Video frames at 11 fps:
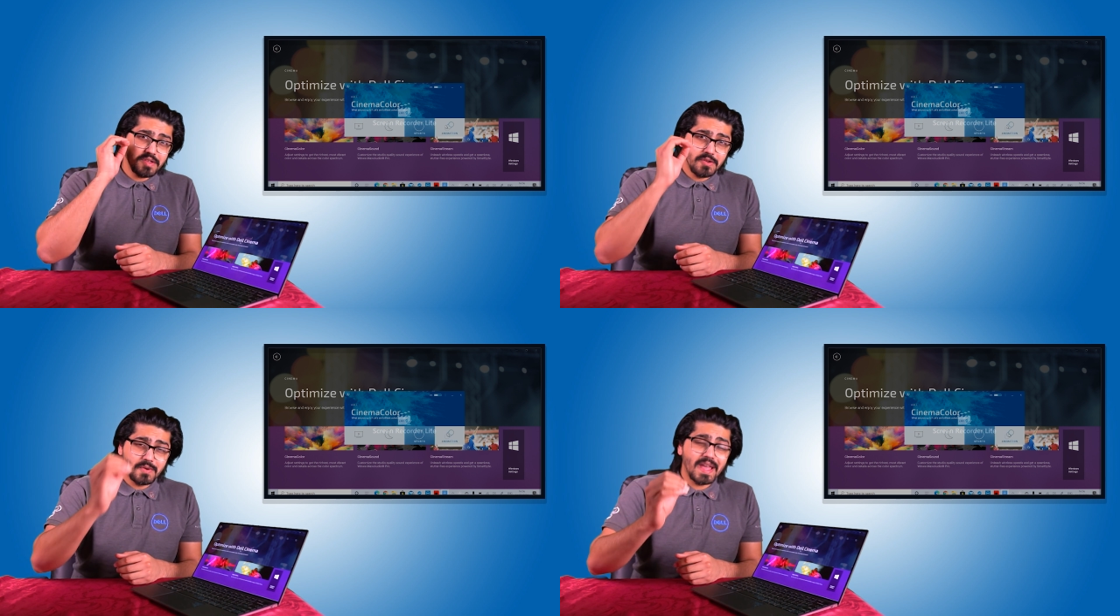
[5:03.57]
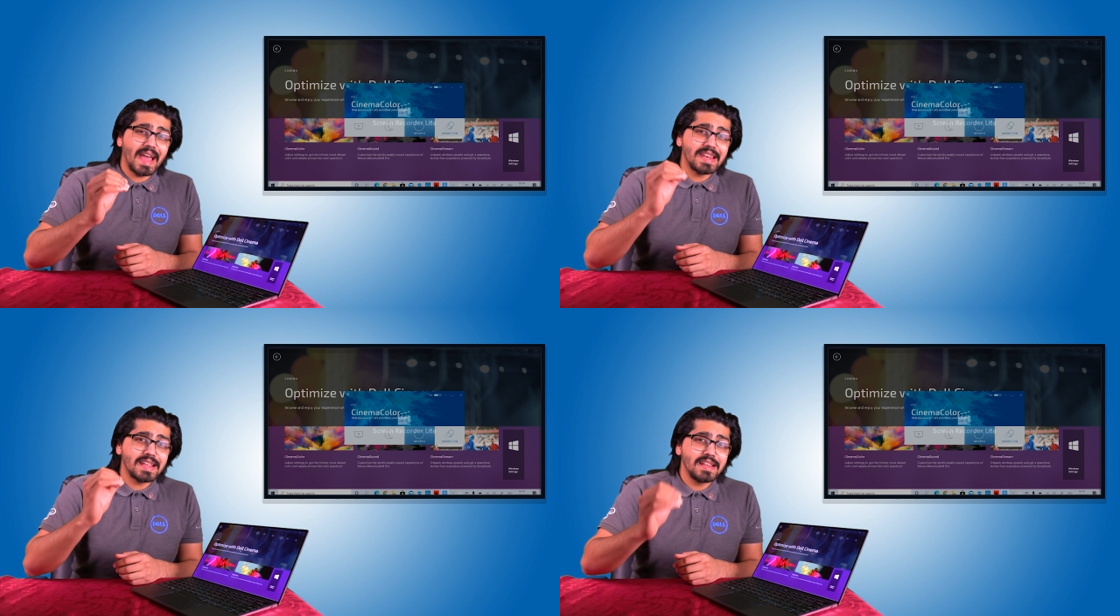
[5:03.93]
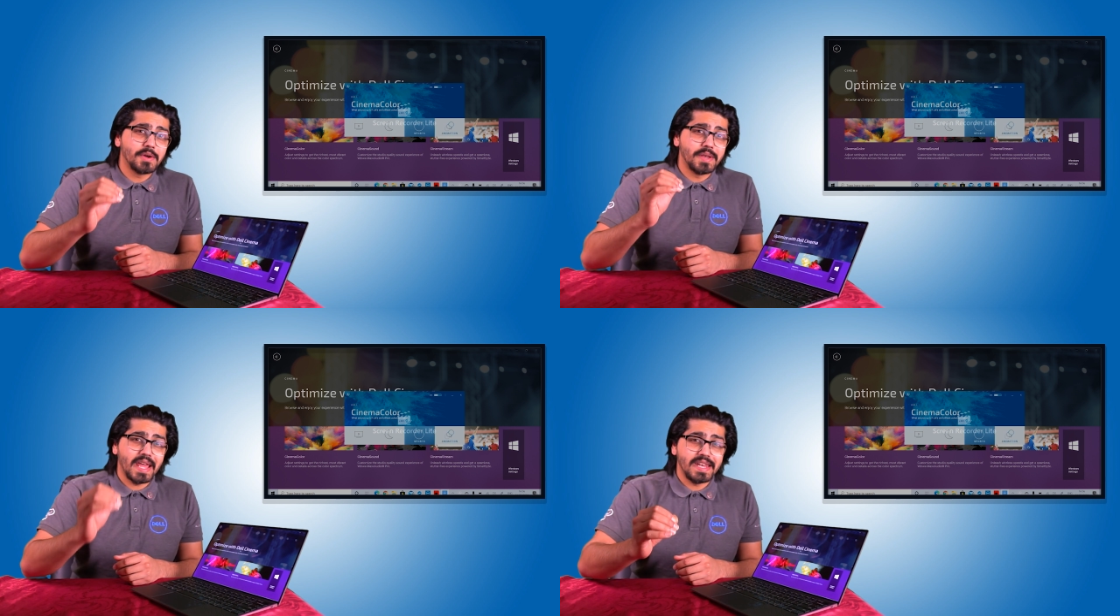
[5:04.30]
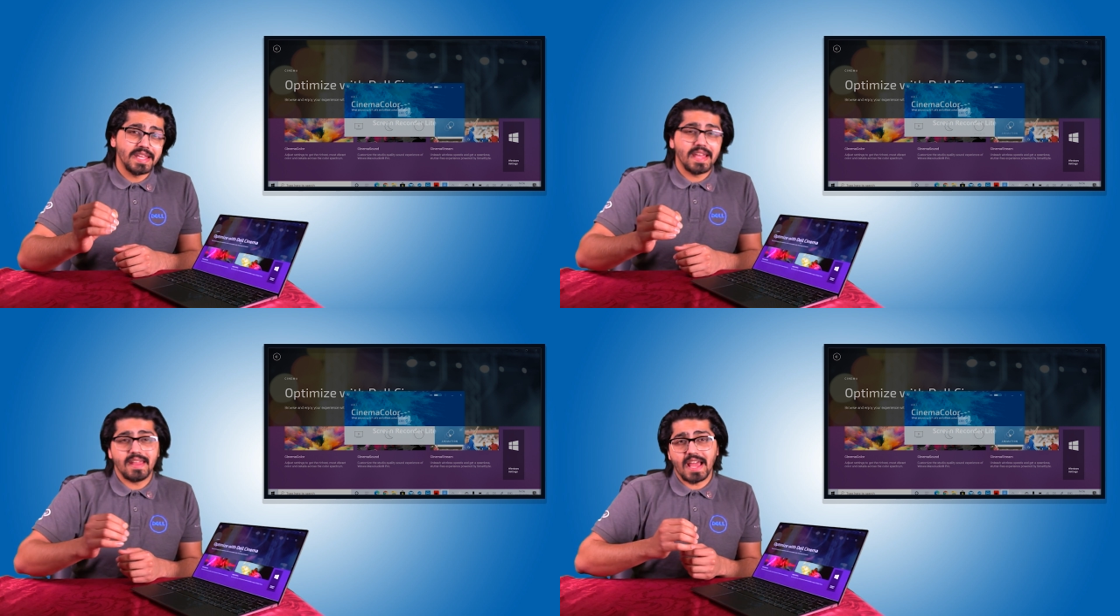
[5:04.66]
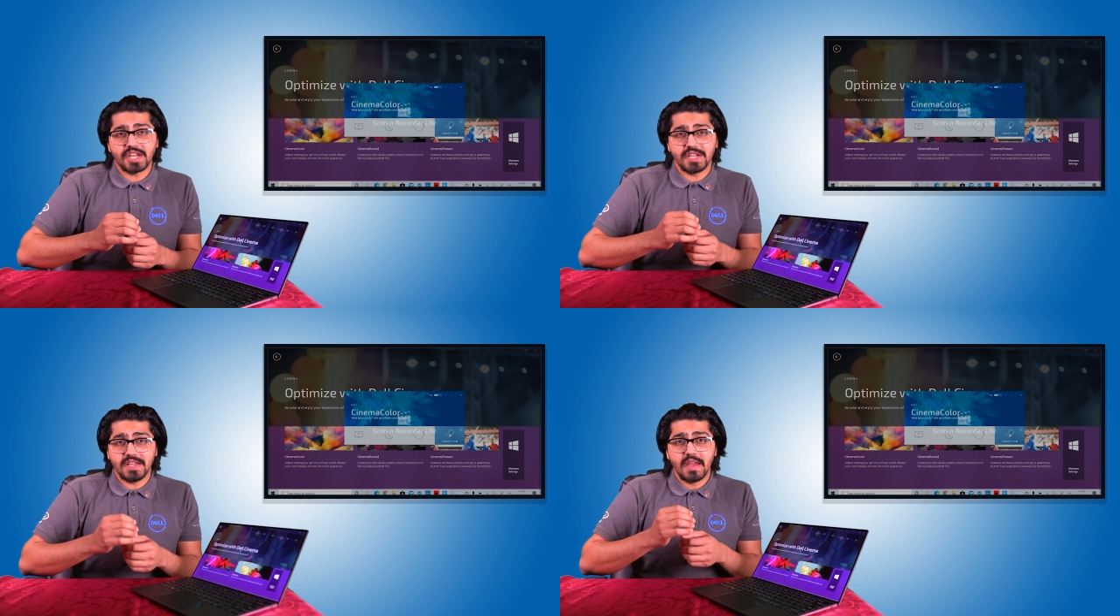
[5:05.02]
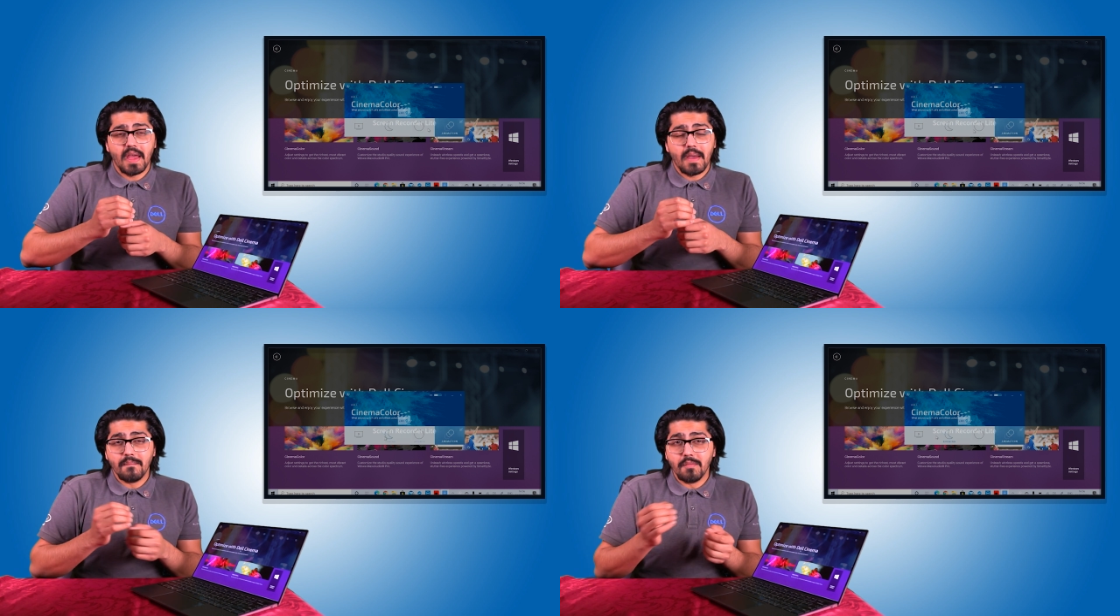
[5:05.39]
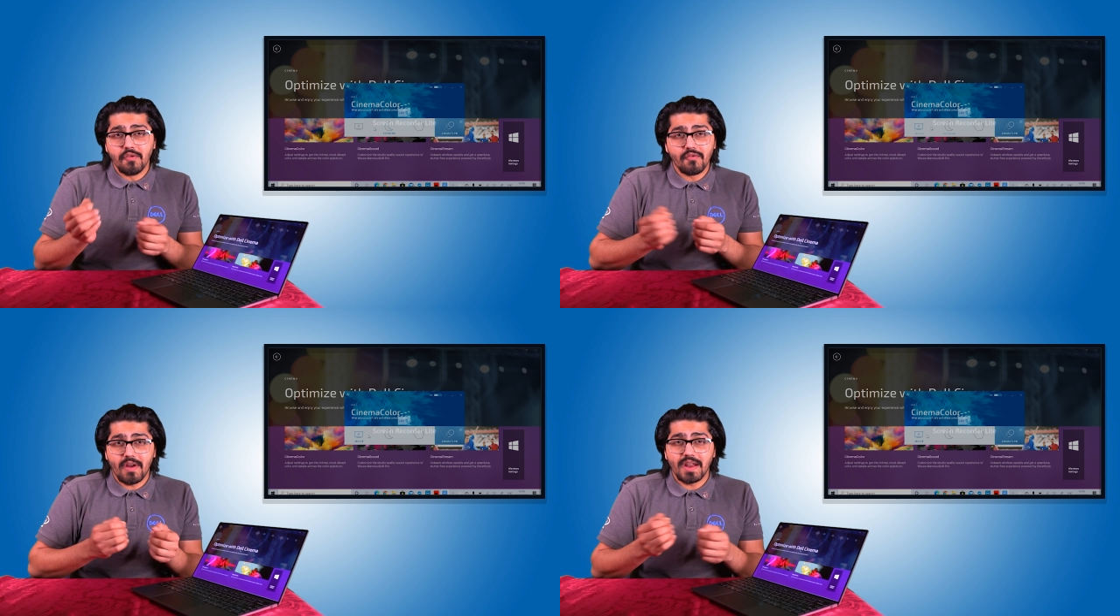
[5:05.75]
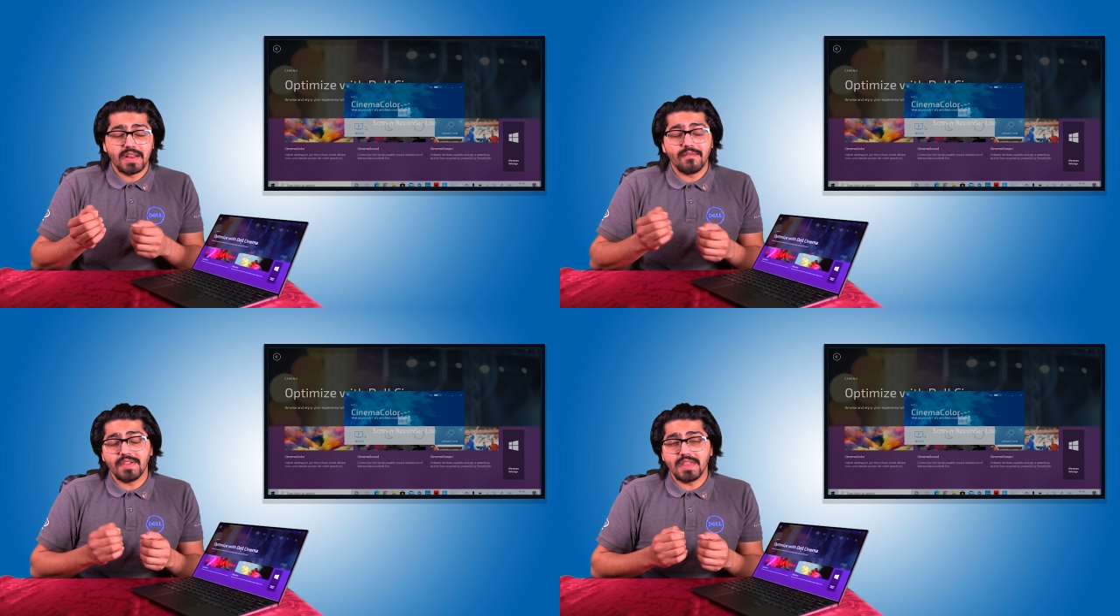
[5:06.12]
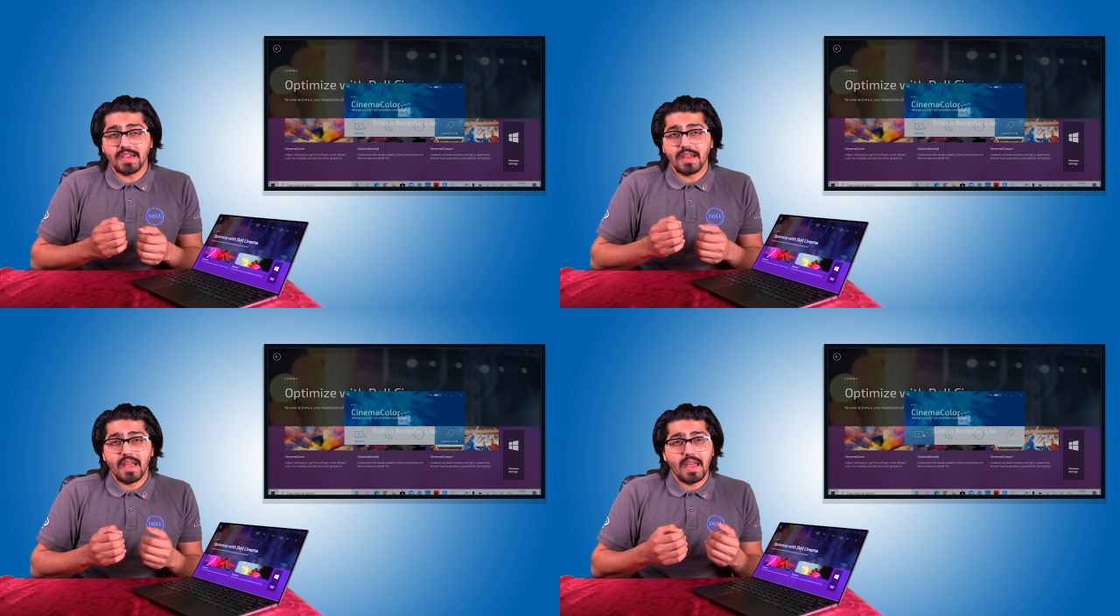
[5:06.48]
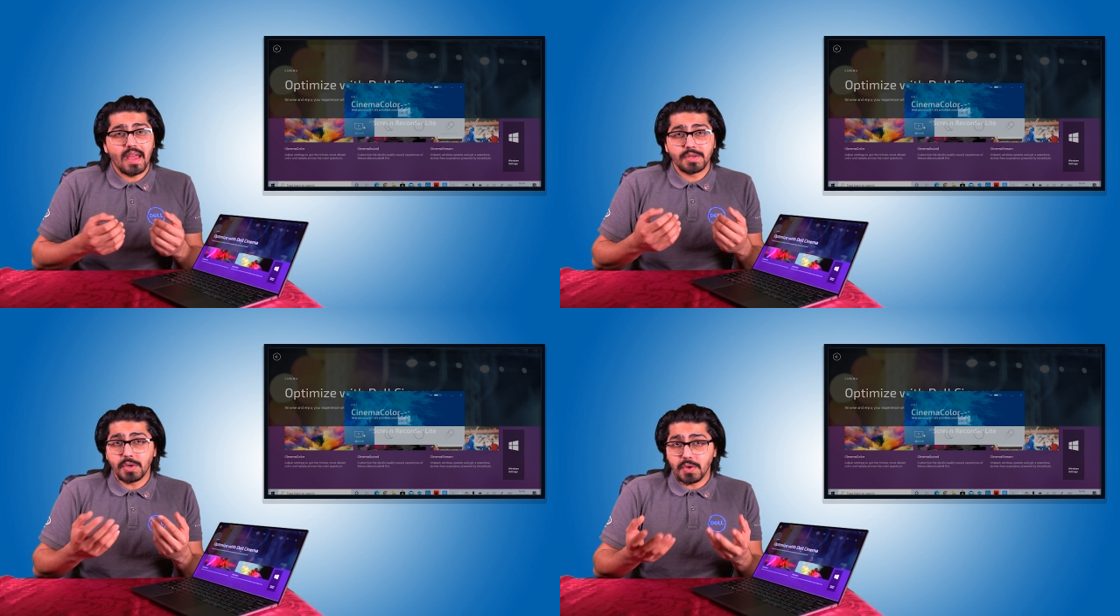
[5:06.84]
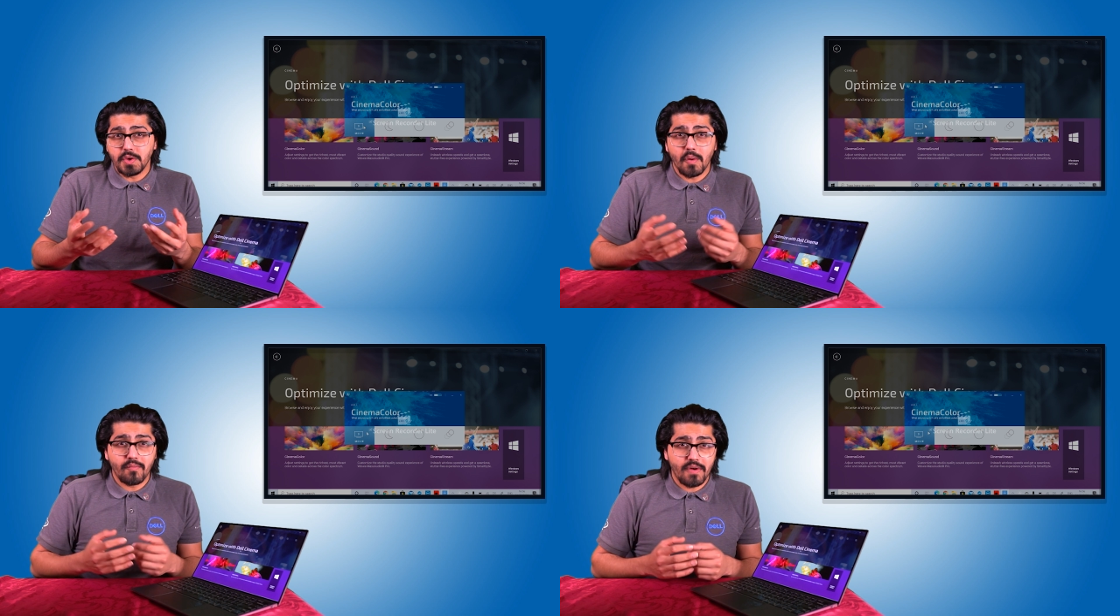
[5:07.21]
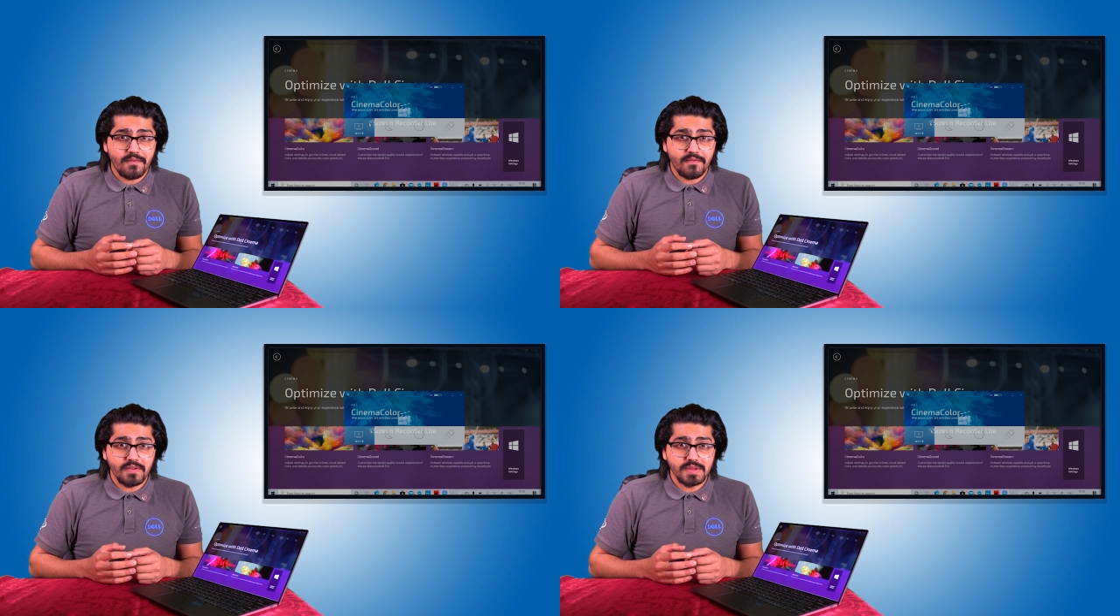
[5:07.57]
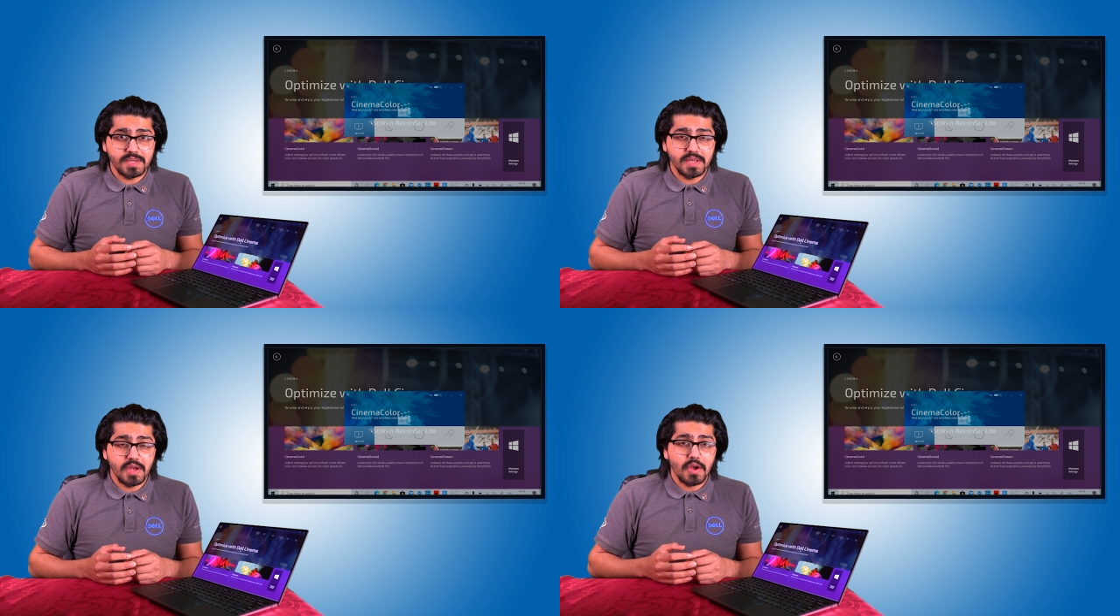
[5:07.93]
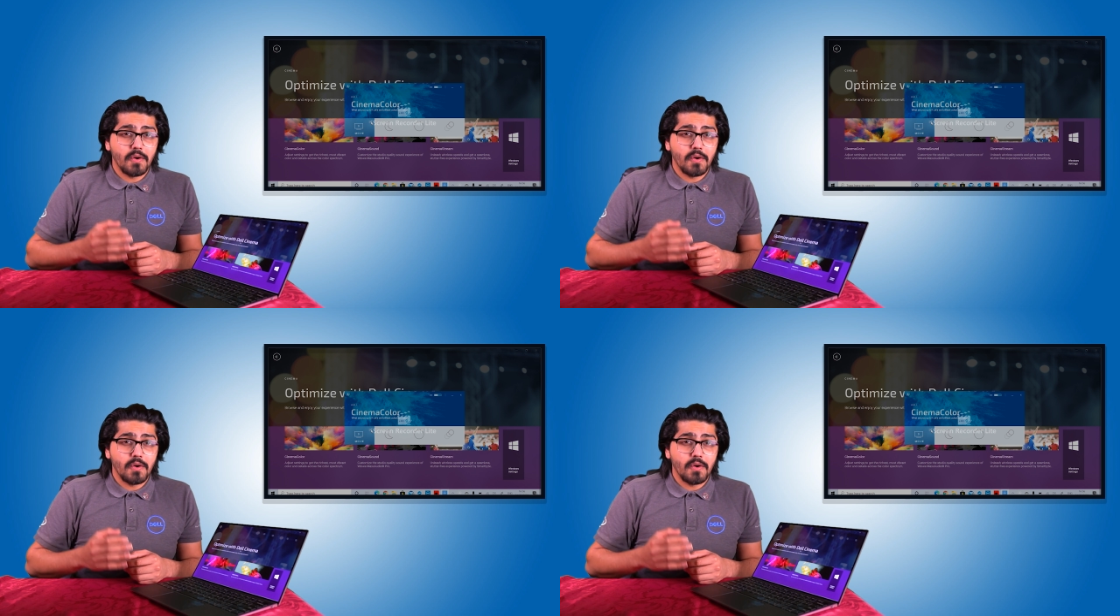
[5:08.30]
You can click on edit and actually move around everything to your preference,